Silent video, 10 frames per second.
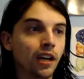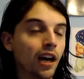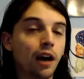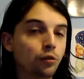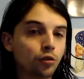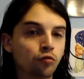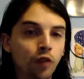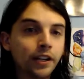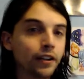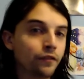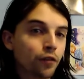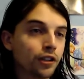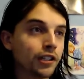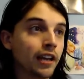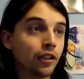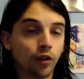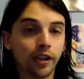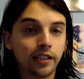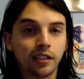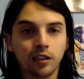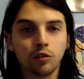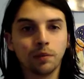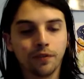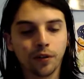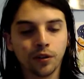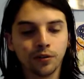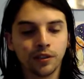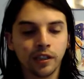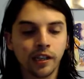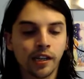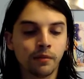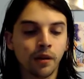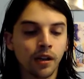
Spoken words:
I'll just rent it for a day and try to get a little bit further into the game.